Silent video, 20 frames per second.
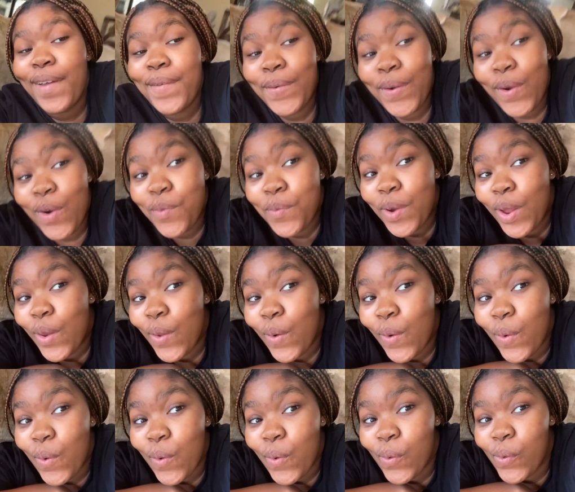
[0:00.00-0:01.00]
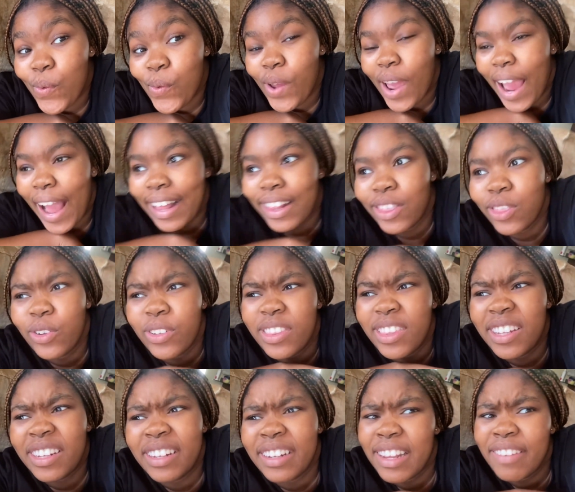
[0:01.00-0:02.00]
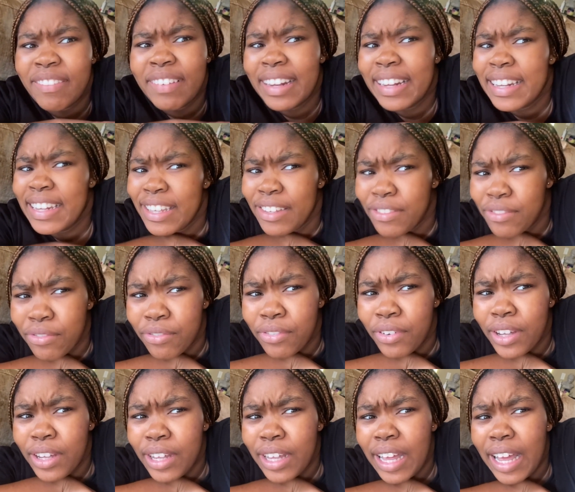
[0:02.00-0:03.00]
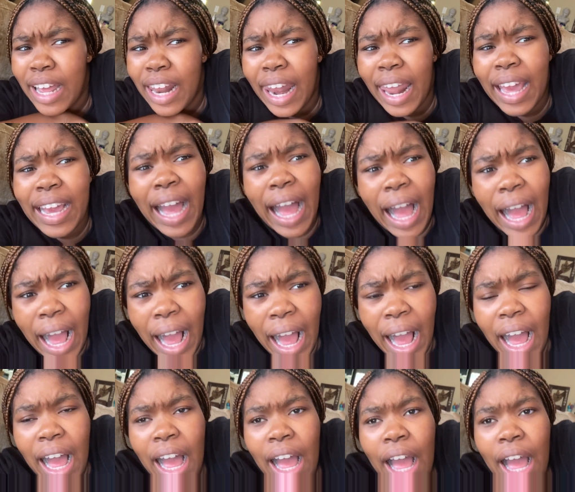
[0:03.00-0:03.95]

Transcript: home alone, I thought they'd never leave. Like, ha,